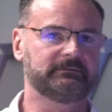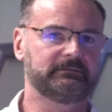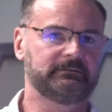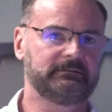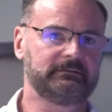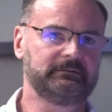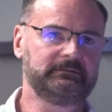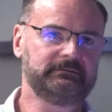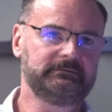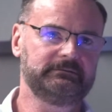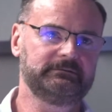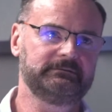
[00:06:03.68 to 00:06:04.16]

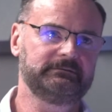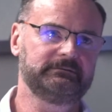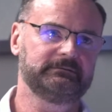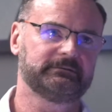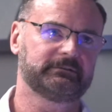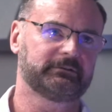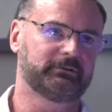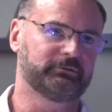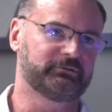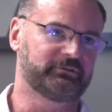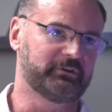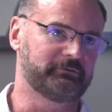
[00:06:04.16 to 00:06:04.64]

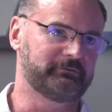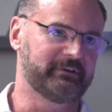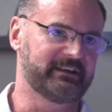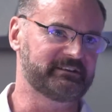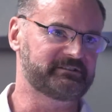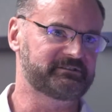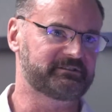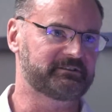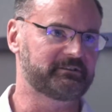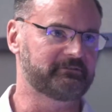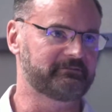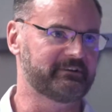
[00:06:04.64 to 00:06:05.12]
because there
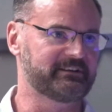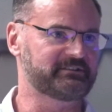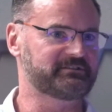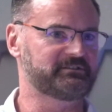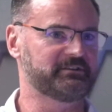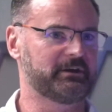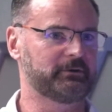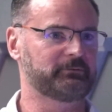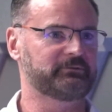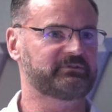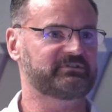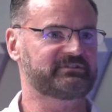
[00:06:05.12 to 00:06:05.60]
is
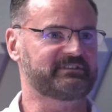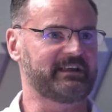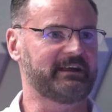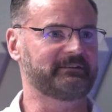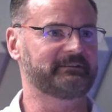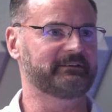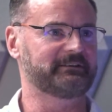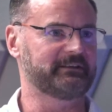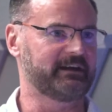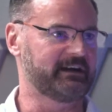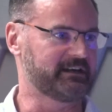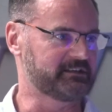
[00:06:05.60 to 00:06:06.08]
no
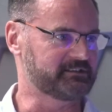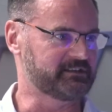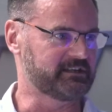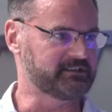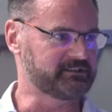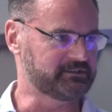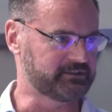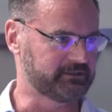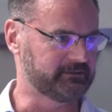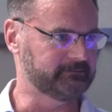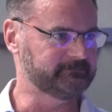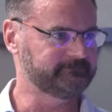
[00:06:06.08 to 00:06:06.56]

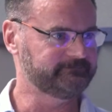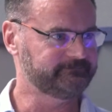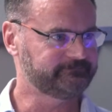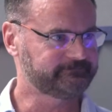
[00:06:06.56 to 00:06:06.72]
standardization.